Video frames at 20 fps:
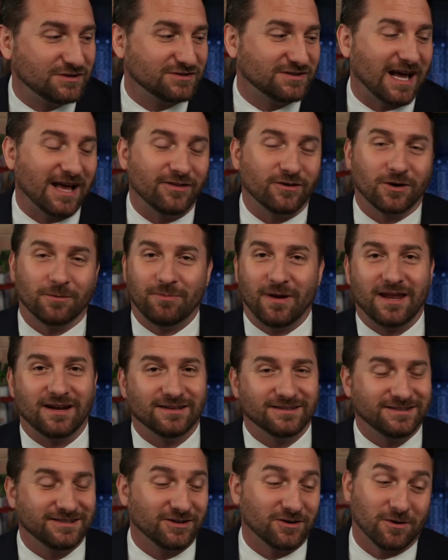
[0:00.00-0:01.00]
Which is either a
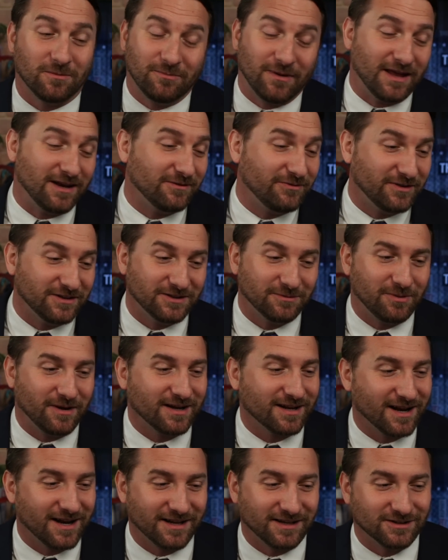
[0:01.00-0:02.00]
penalty or a benefit,
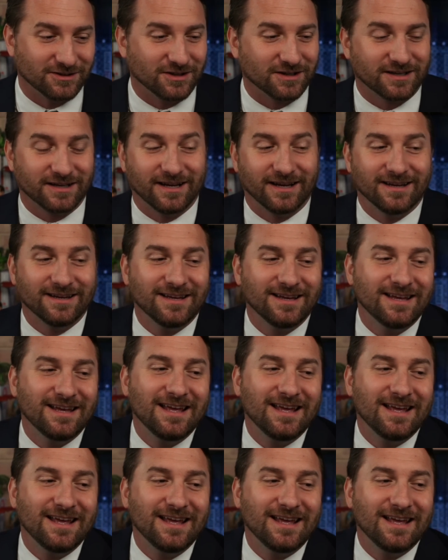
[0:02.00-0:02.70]
depending on how you look at it.